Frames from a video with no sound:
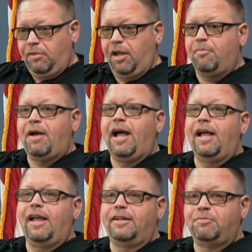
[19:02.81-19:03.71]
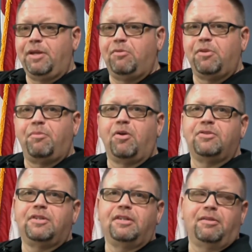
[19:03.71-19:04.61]
come by and speak with a
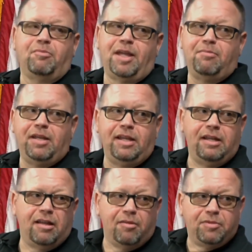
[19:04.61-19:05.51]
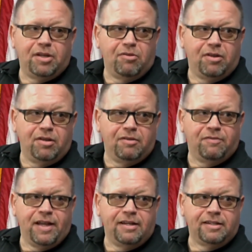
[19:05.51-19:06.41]
person that may be up to no good and
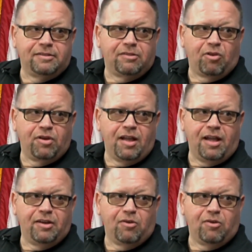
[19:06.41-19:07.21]
find out that they're not,